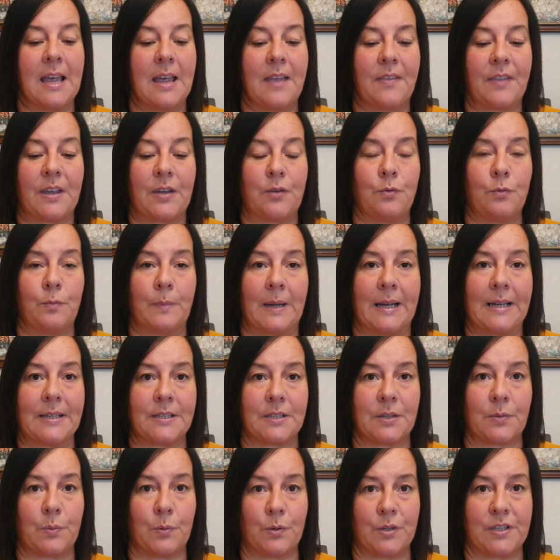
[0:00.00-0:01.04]
that no
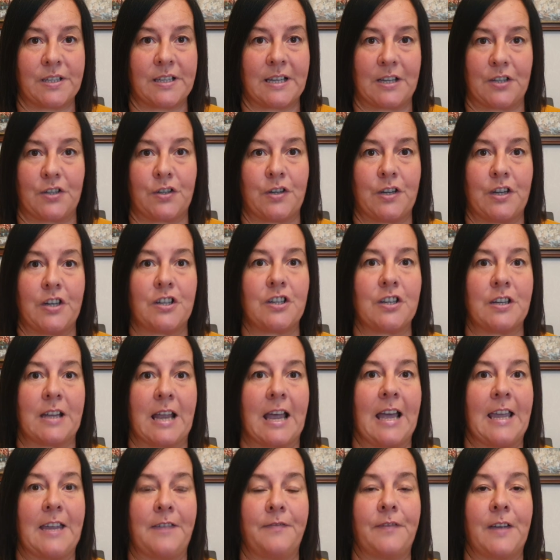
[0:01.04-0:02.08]
matter what situation
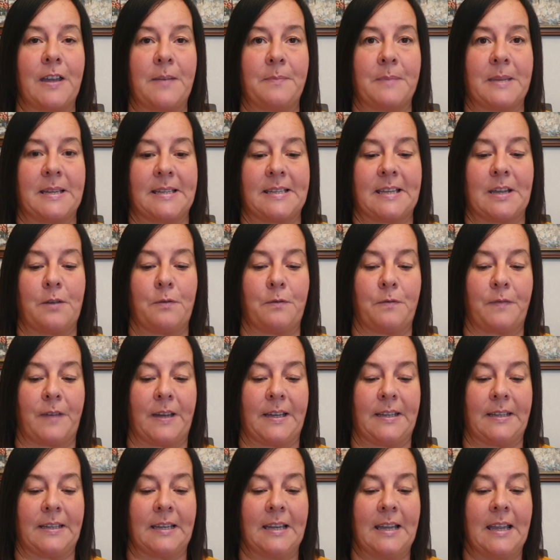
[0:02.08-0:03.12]
I find myself
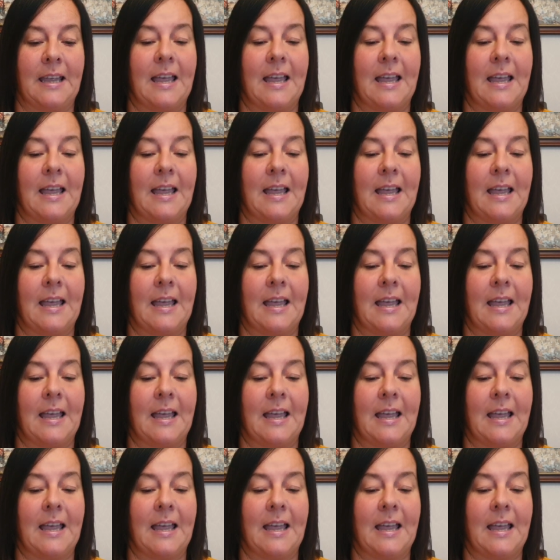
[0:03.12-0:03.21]
in,